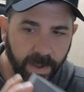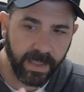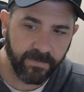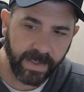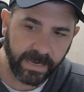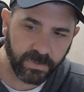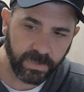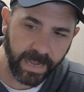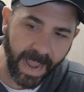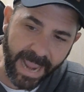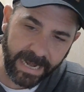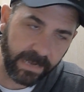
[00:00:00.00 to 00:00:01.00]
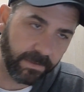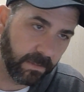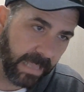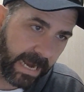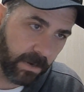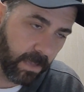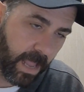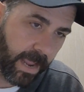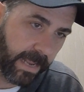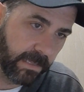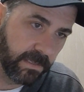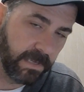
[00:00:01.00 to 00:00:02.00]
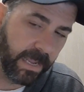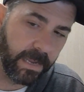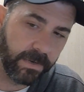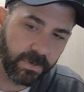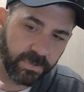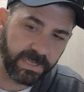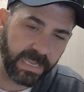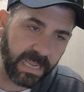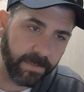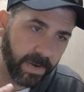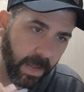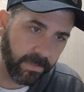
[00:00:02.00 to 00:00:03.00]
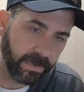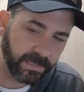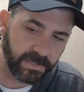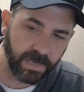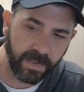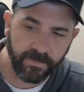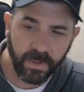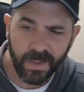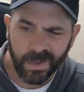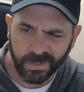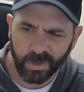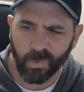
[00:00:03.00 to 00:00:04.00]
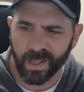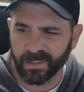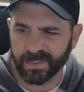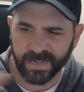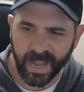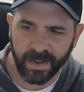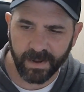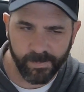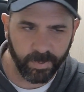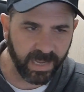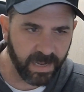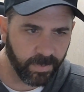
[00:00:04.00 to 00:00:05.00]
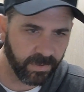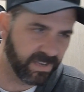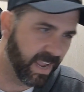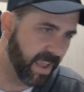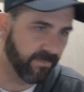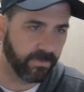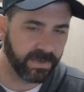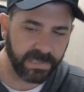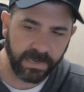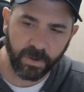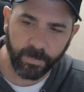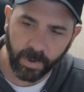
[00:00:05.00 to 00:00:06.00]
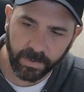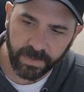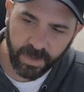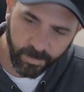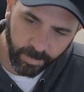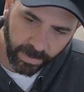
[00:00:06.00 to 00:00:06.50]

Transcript: way of actually hiding layer lines in your seam and all that good stuff. So while it's not applicable to every single part that you